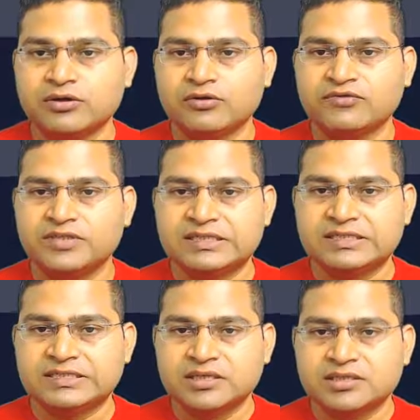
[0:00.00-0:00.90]
of
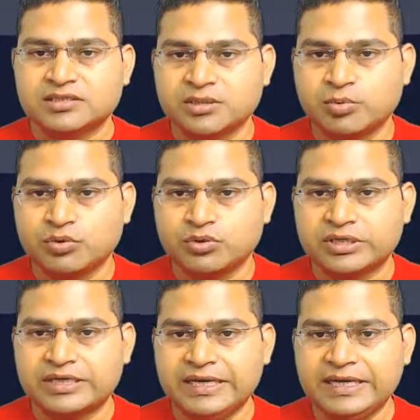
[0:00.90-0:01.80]
these
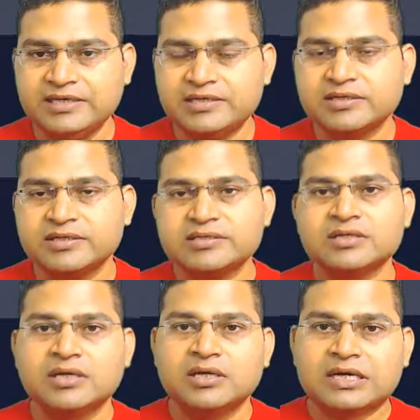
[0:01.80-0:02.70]
supported editors,
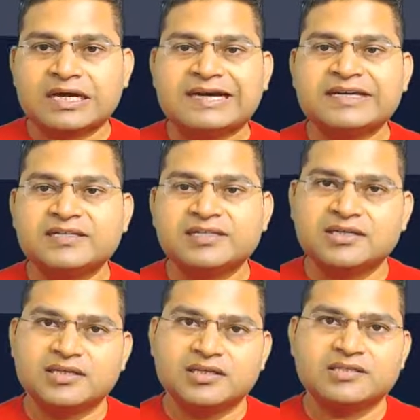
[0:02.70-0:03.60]
Kite
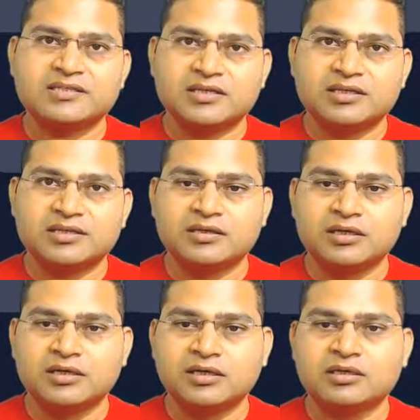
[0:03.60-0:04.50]
is
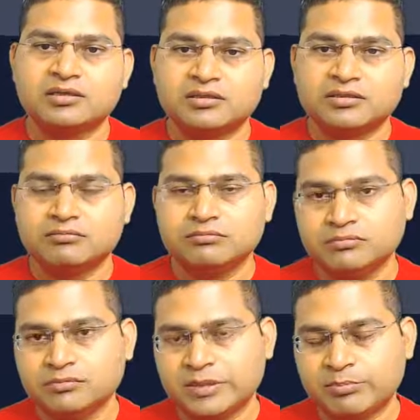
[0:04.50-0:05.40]
the
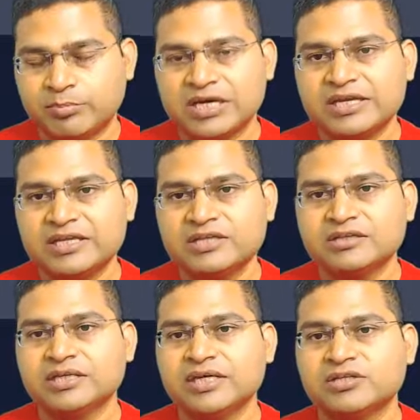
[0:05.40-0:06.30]

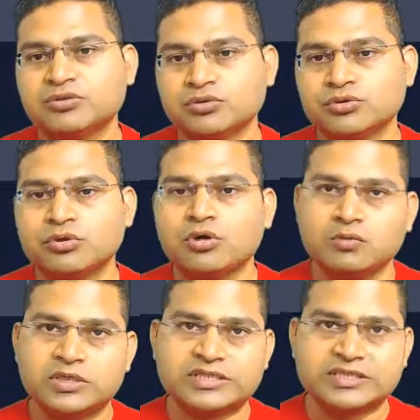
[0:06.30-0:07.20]
plugin that you should
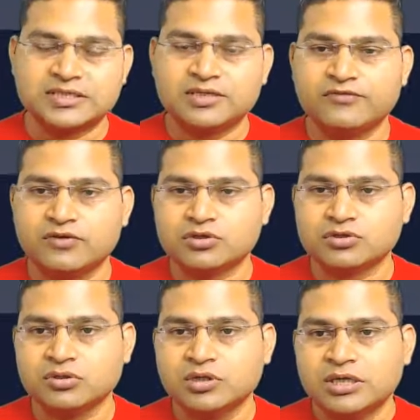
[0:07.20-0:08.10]
always consider for.
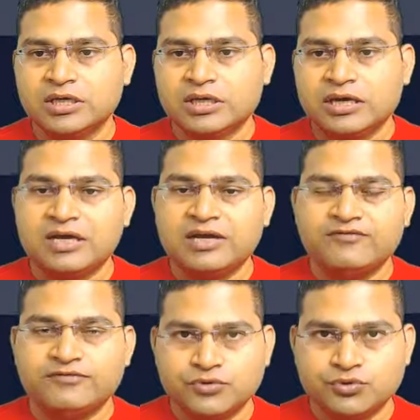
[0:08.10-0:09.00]
So I
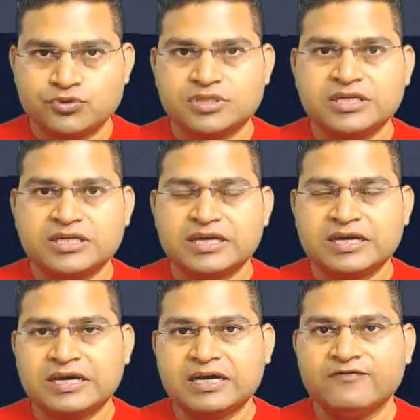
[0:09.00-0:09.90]
have used it
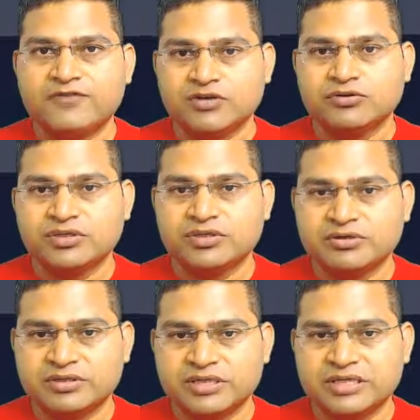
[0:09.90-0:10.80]
and I found it
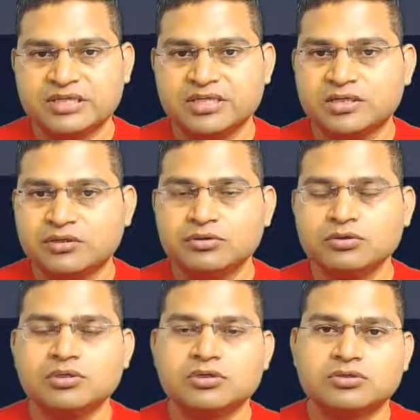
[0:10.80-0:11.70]
really
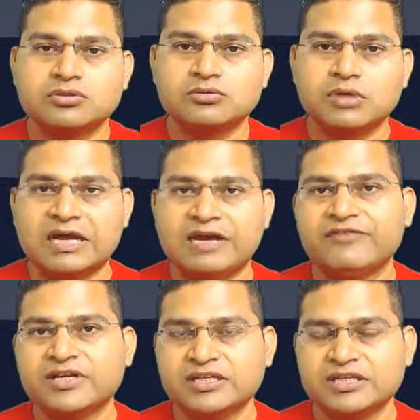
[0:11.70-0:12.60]
good to have
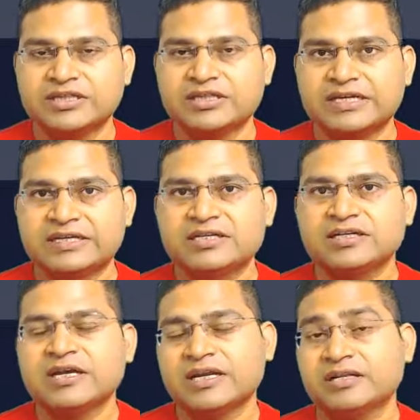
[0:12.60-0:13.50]
it in the
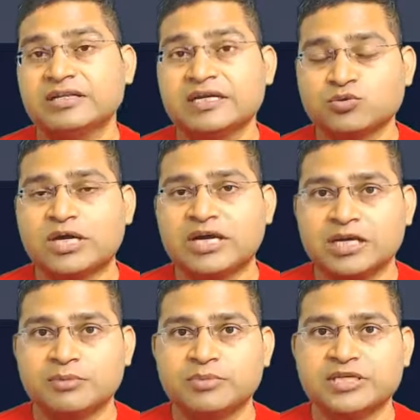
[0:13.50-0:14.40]
editor, and that's why
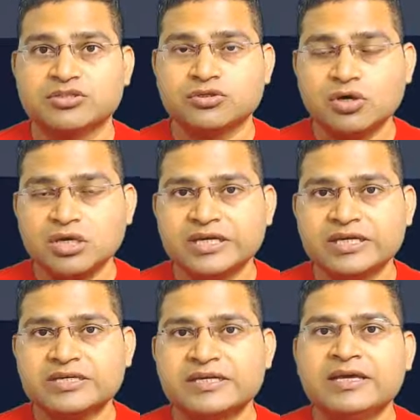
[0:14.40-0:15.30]
I'll be installing it